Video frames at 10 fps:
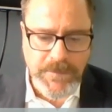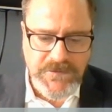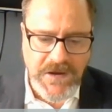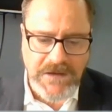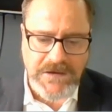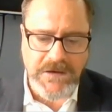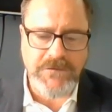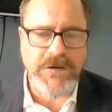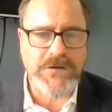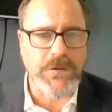to protect
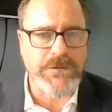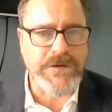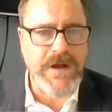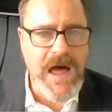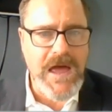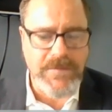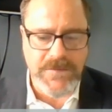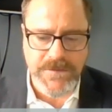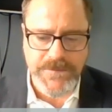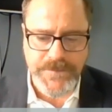individuals
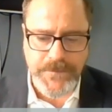named.